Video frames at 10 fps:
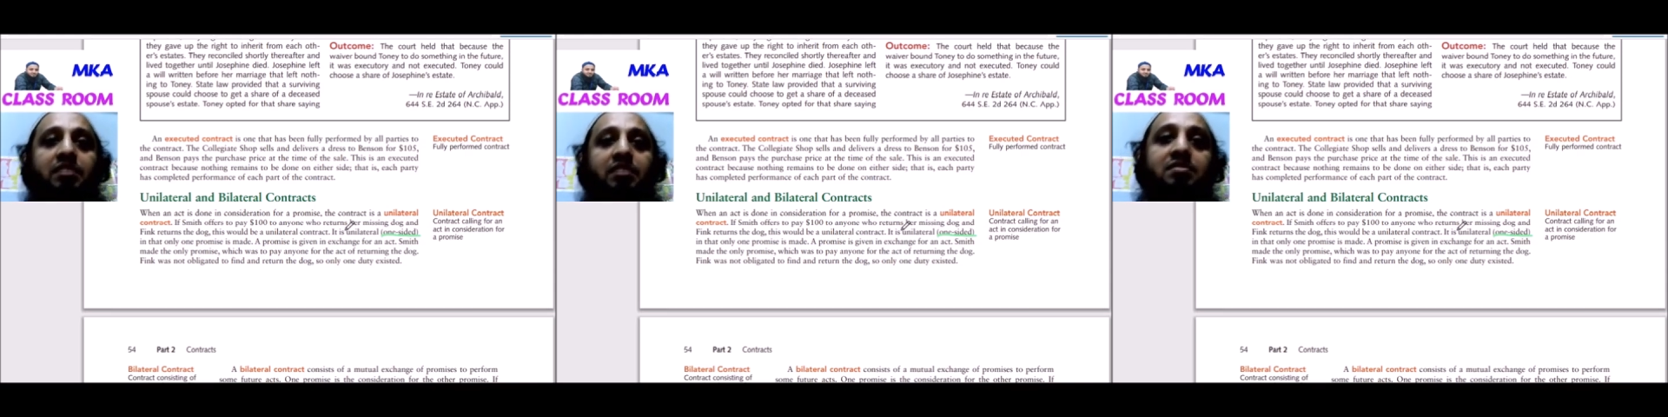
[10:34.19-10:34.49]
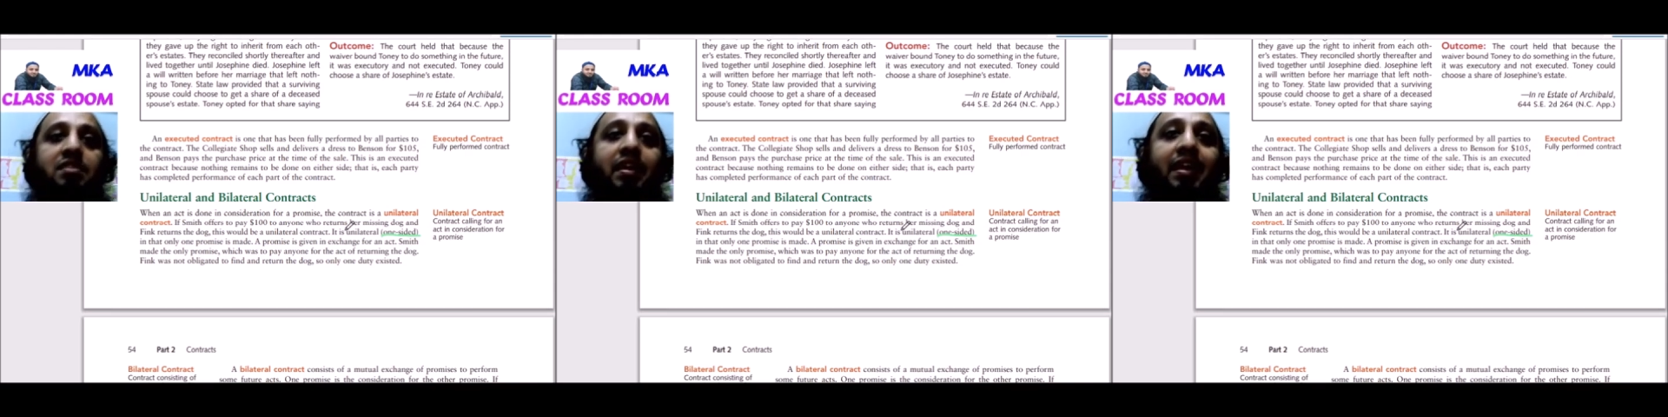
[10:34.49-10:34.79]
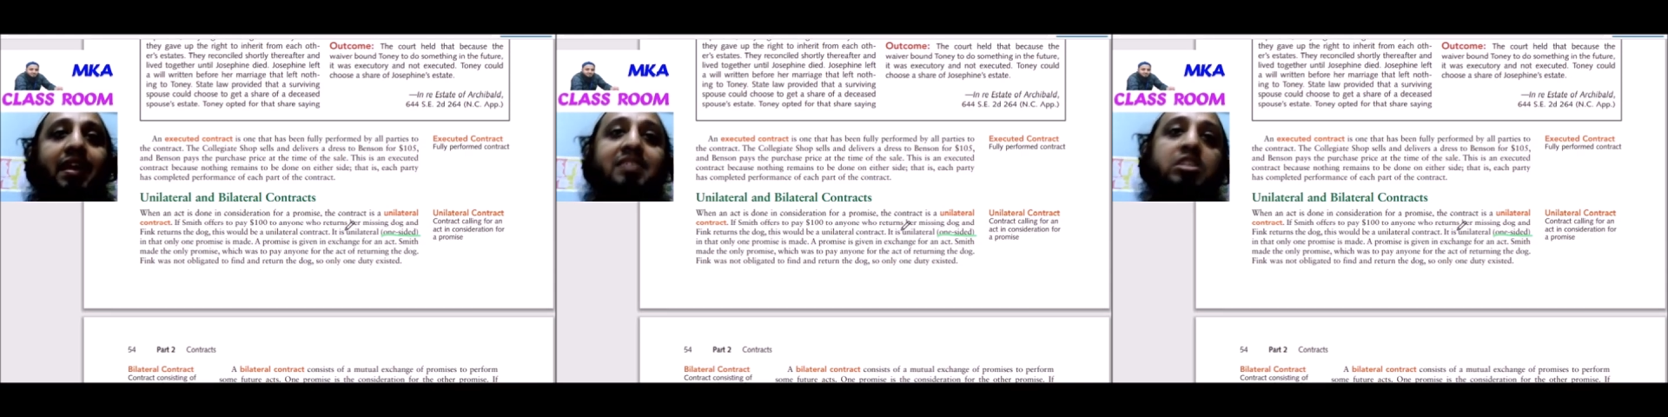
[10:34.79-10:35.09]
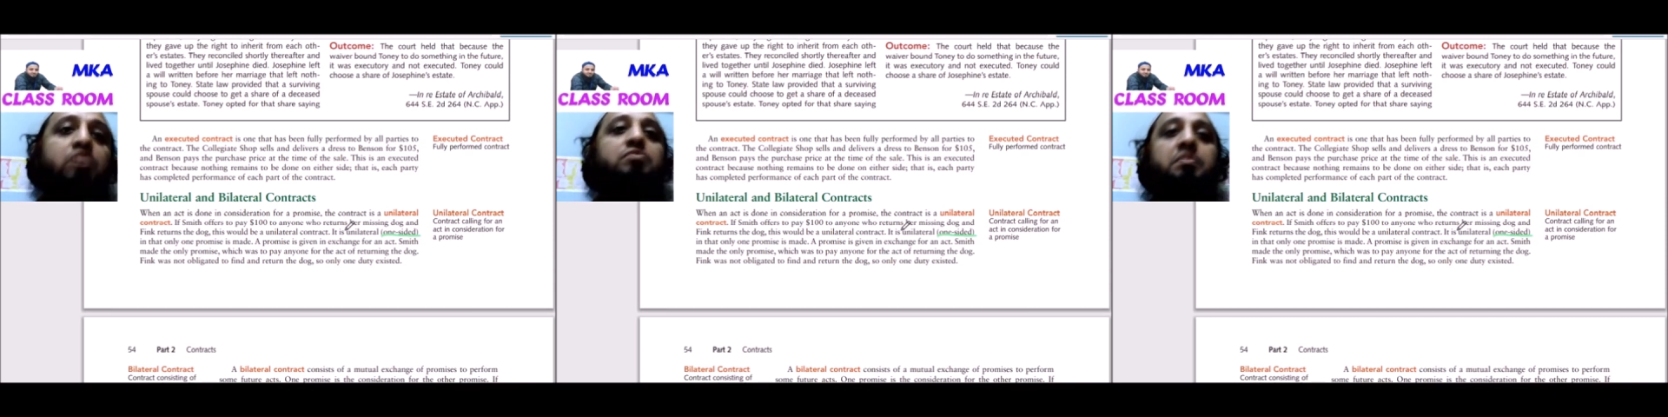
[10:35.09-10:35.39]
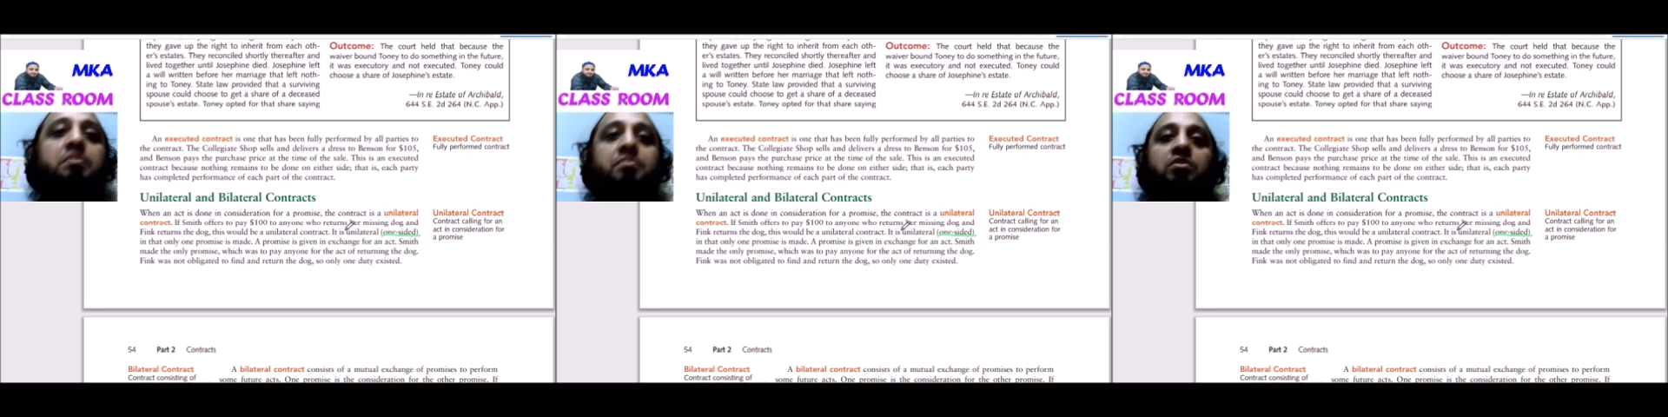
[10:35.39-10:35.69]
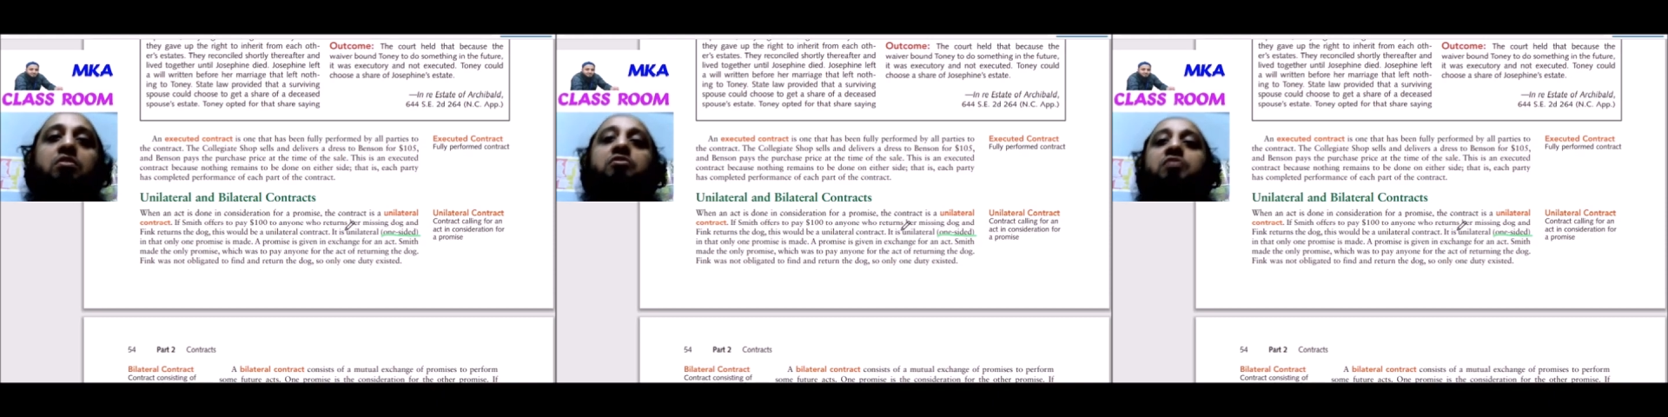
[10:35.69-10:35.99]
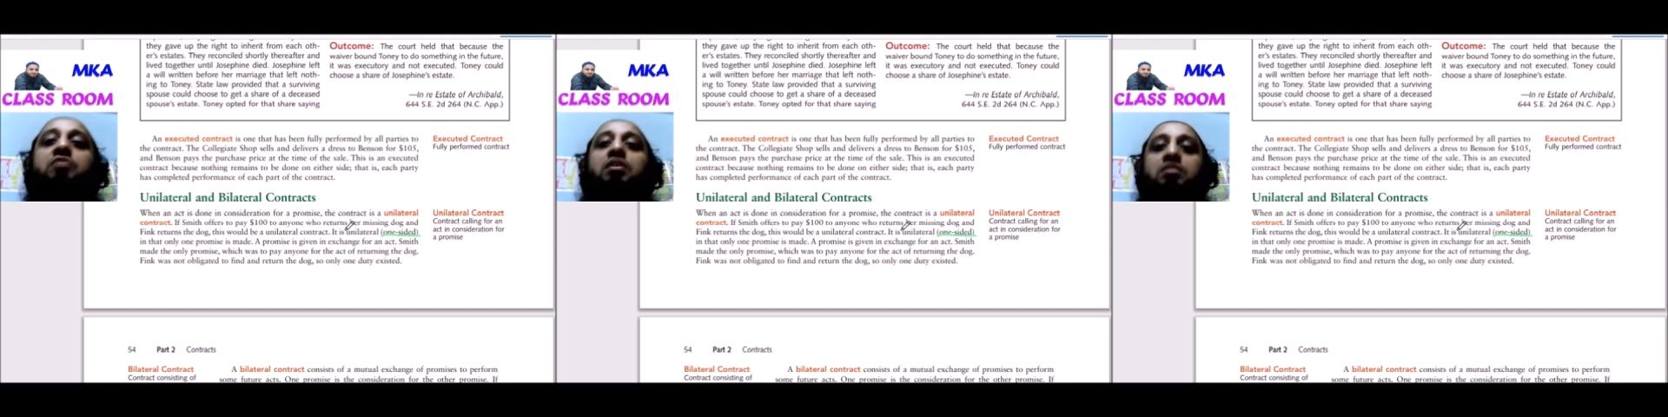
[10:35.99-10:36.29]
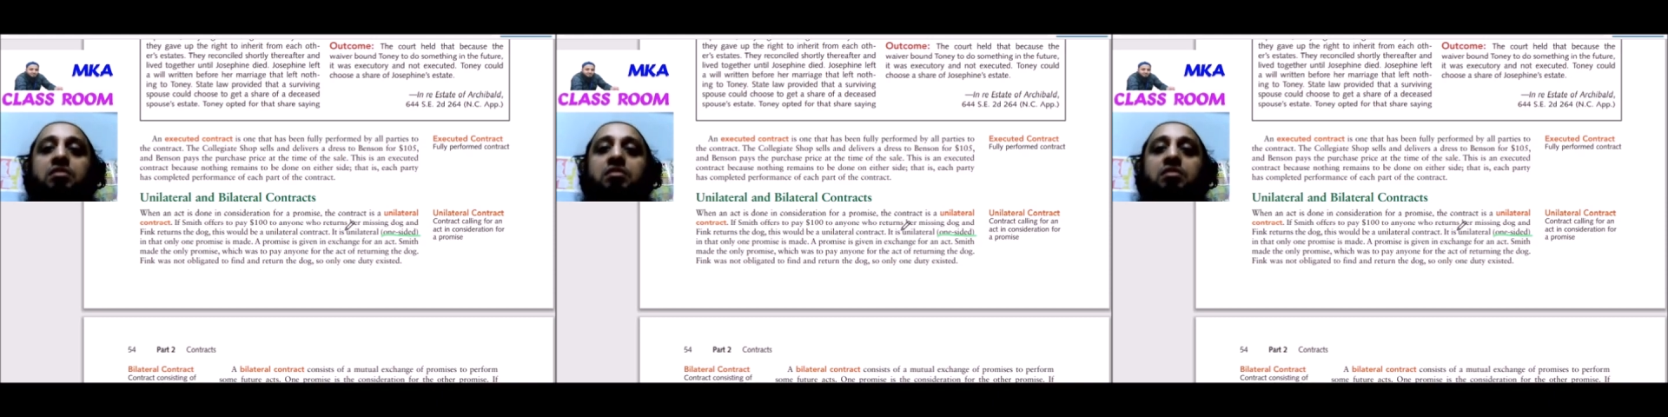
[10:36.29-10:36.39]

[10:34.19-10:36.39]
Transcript: that is the executive contract,